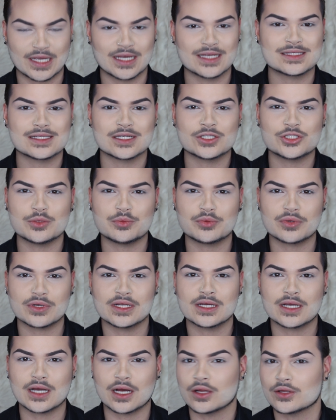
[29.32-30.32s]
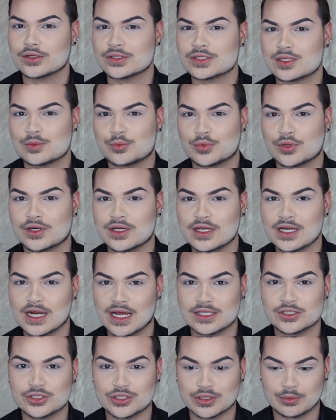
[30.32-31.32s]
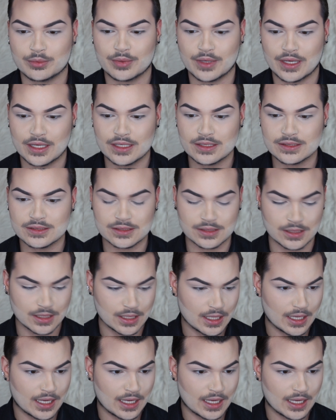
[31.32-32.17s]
It's such a pretty color to put as your base.